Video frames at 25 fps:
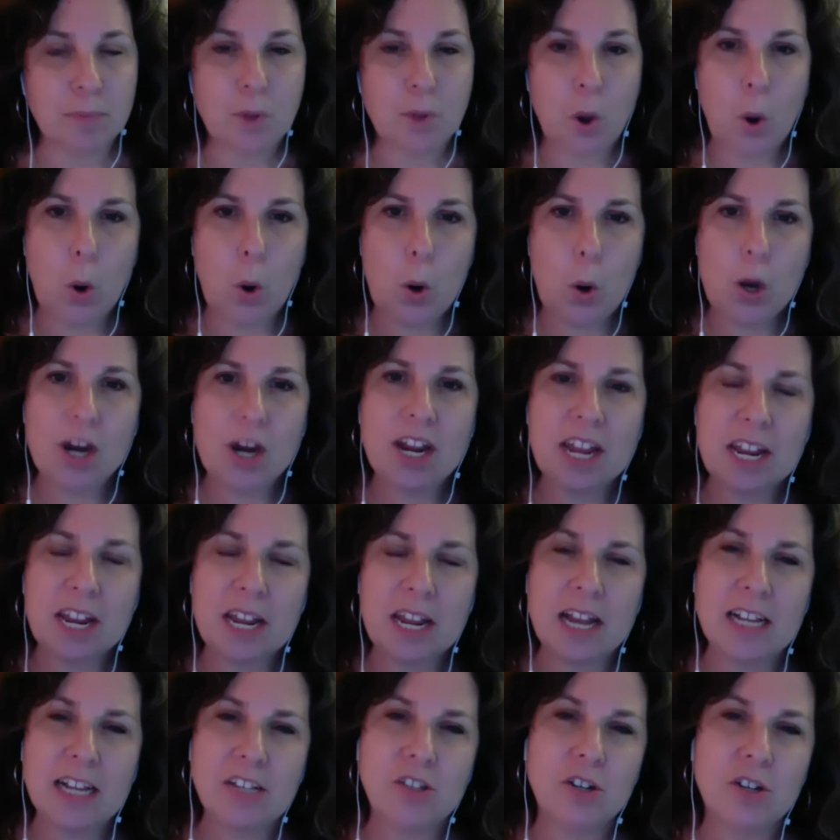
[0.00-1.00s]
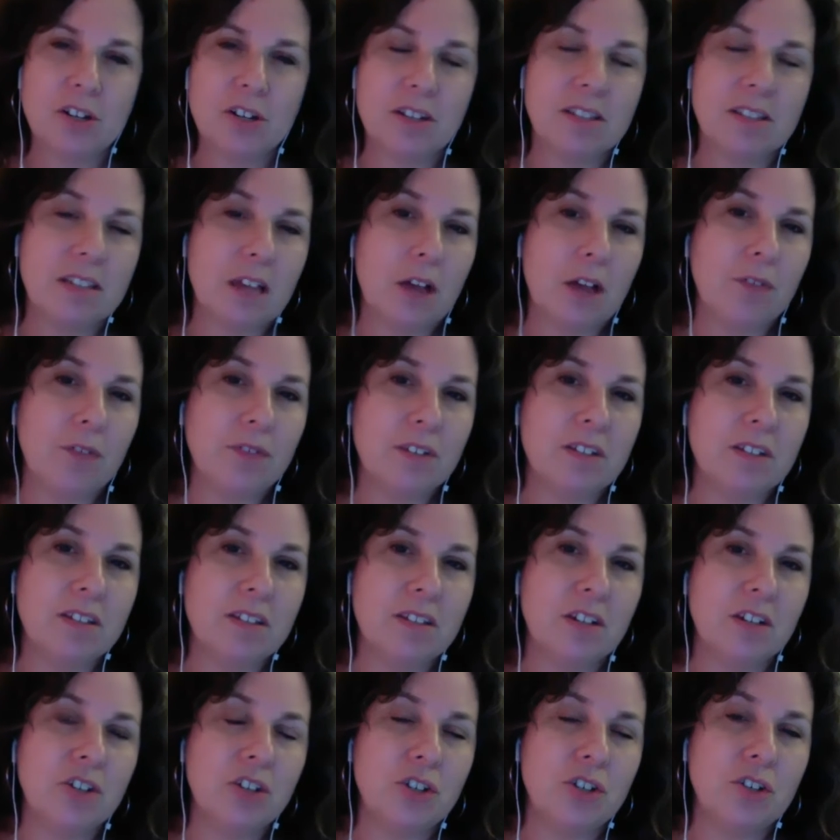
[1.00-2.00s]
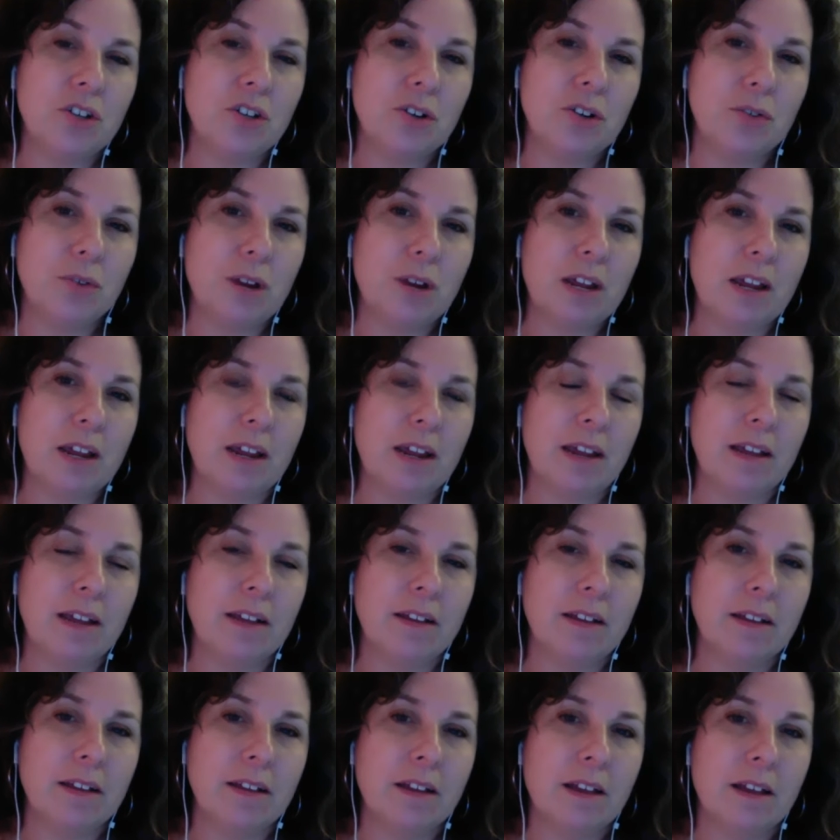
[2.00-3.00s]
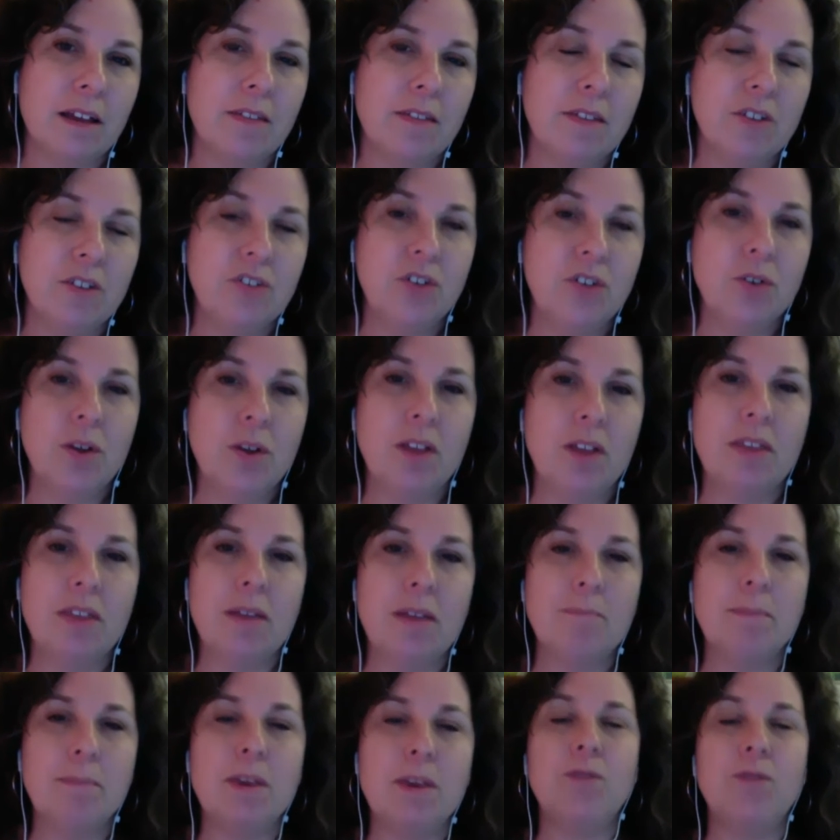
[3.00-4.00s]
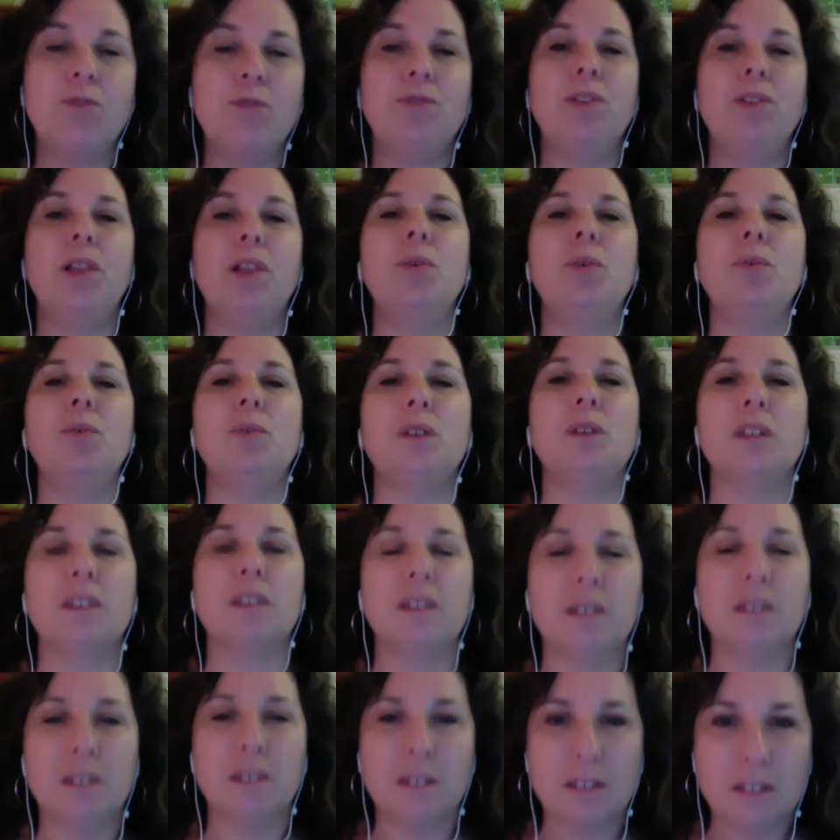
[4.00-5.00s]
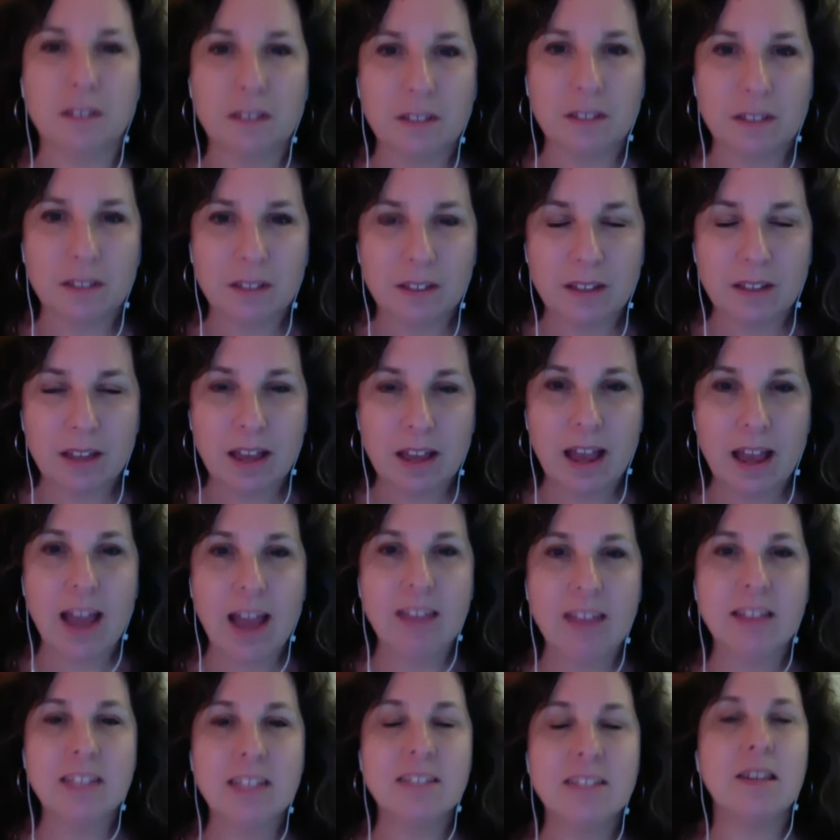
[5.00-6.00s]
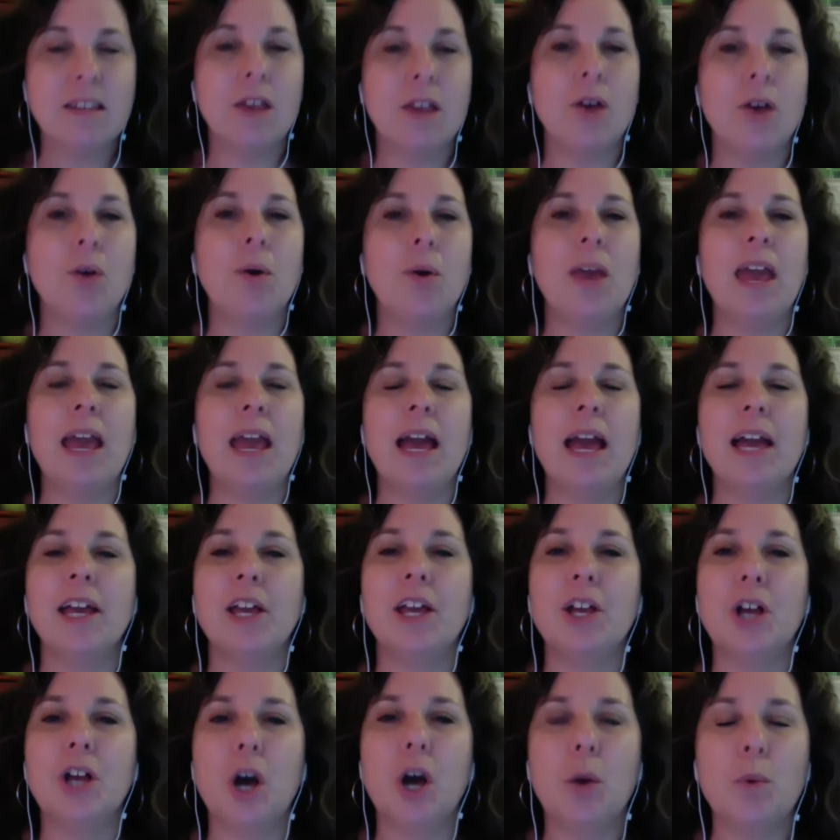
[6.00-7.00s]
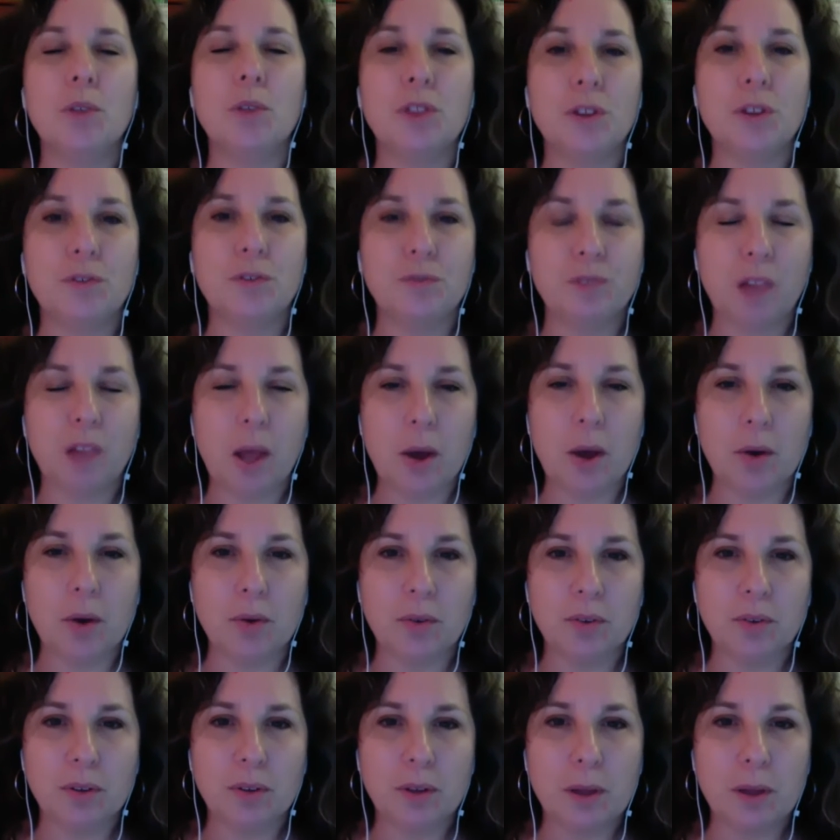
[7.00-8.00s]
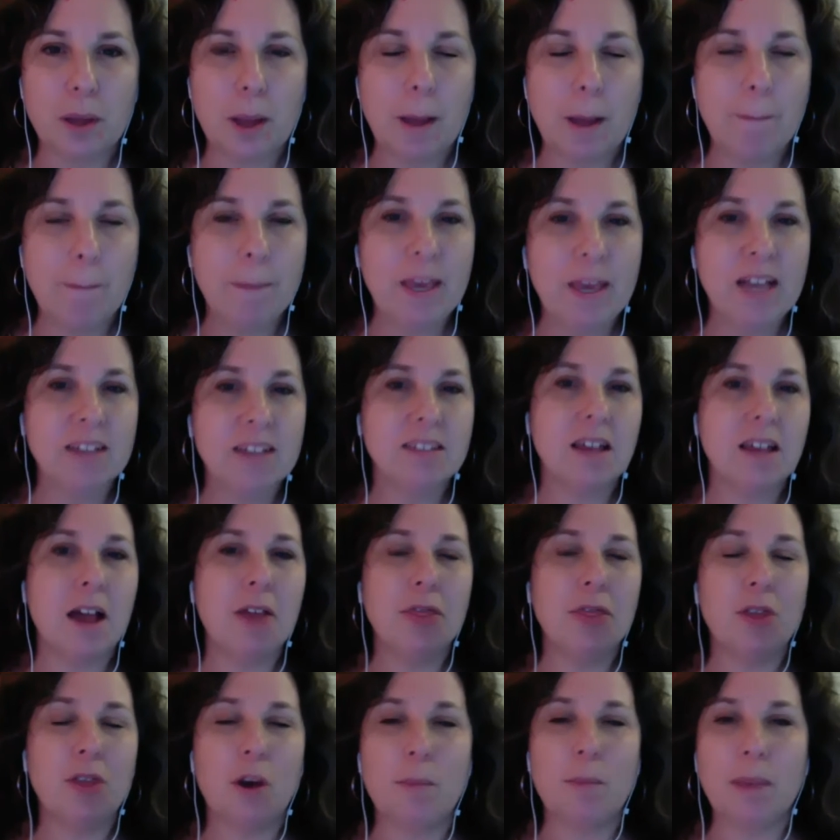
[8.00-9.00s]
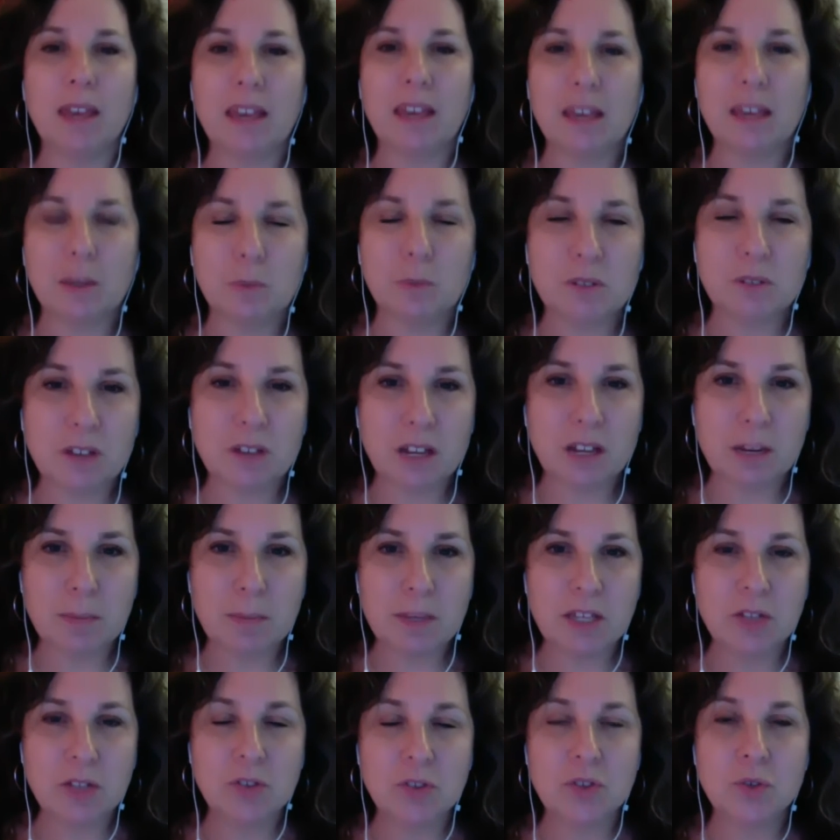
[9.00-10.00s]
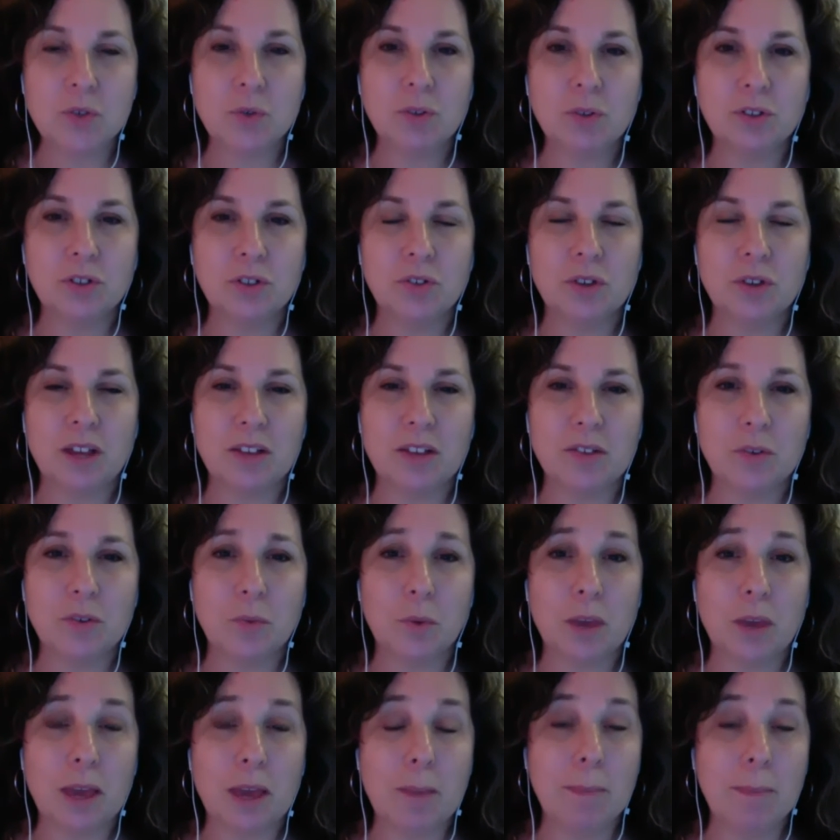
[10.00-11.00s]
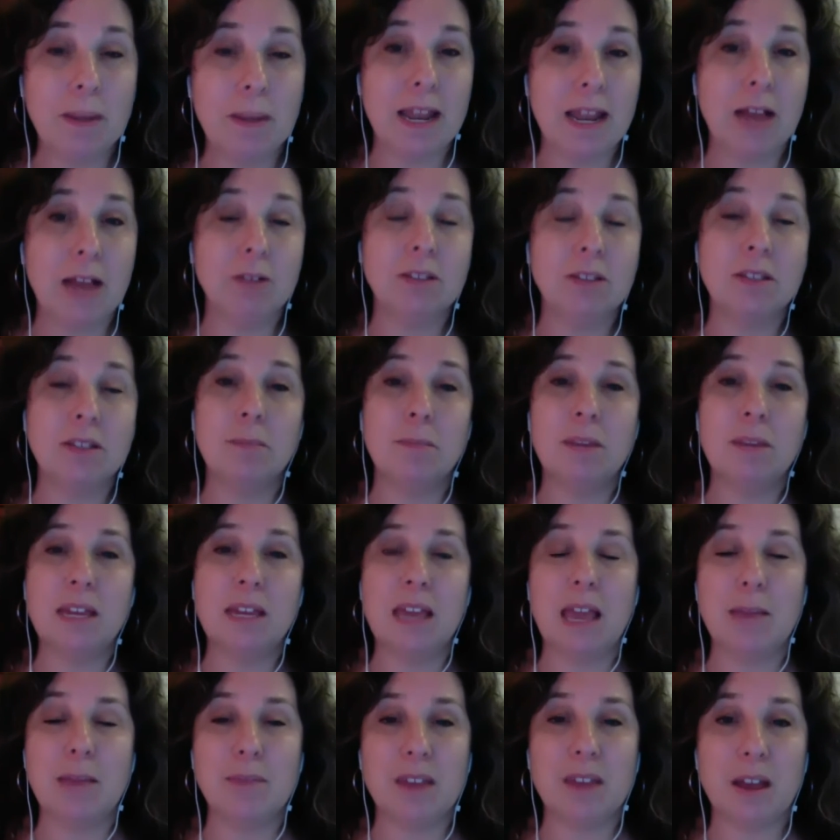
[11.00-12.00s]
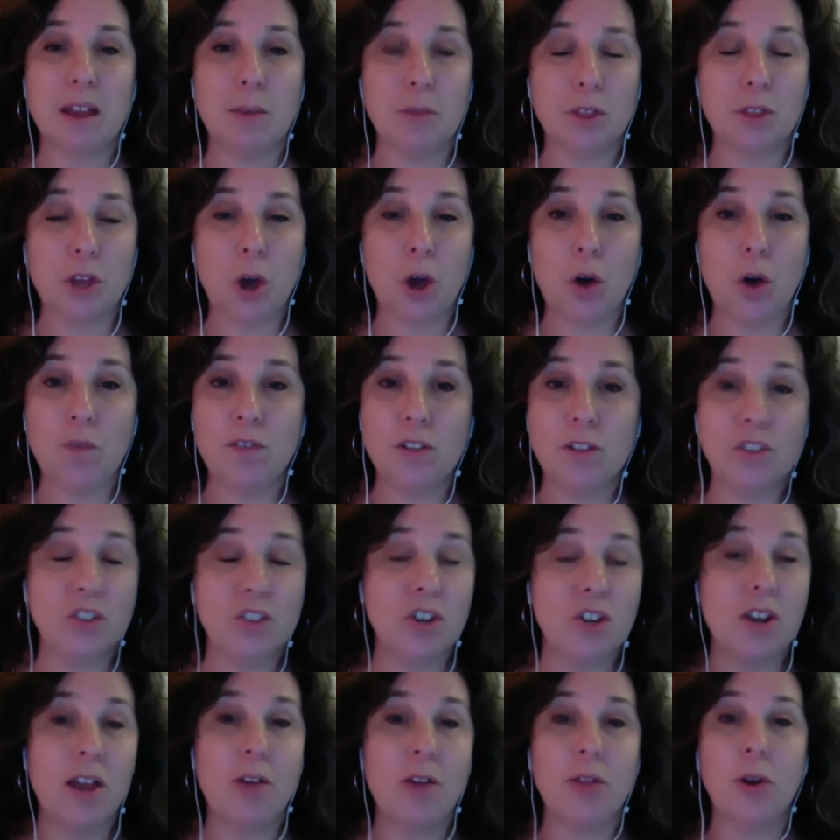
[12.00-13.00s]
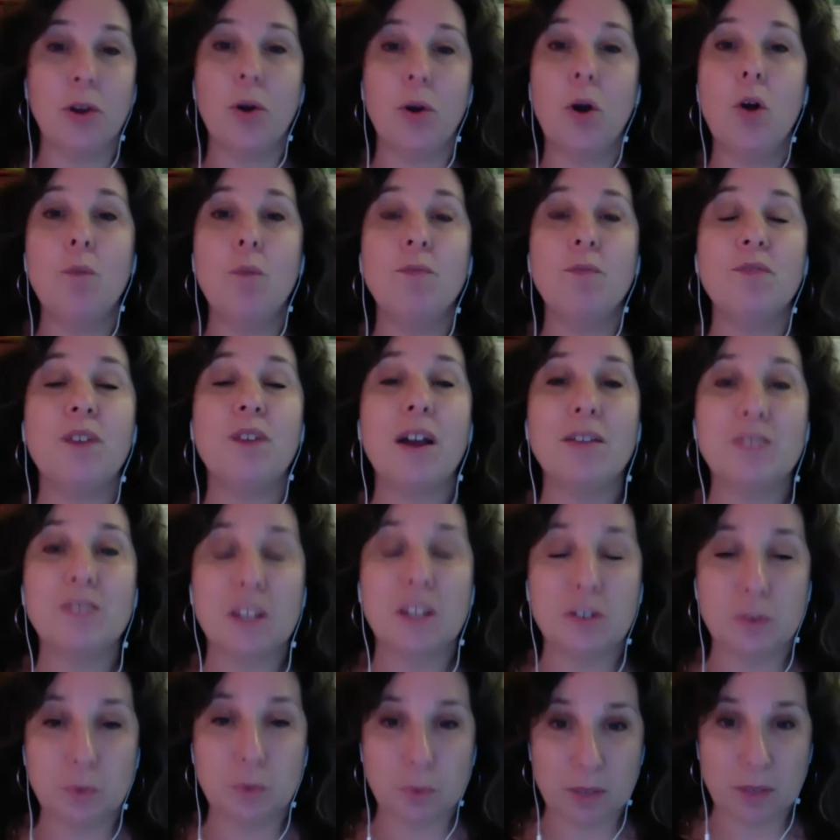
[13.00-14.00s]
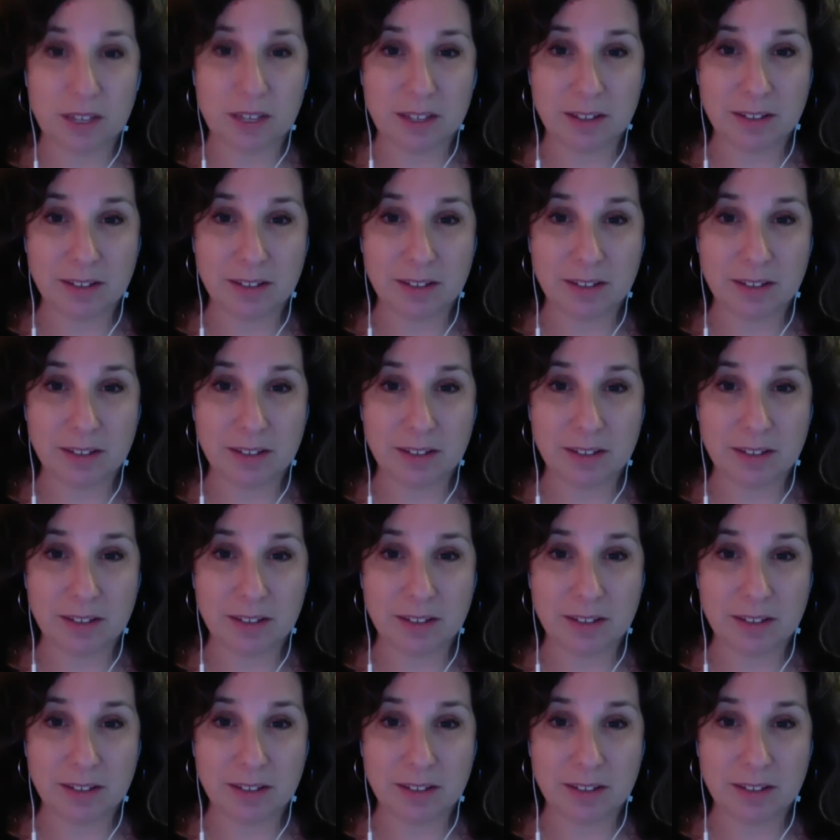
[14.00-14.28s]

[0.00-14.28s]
Organize yourself to such a degree that you can then be fluid and then say, okay, I can go with the flow because I thought my kid was going to be in school 2 days a week, but now somebody came down with COVID, so now they're home 5 days a week,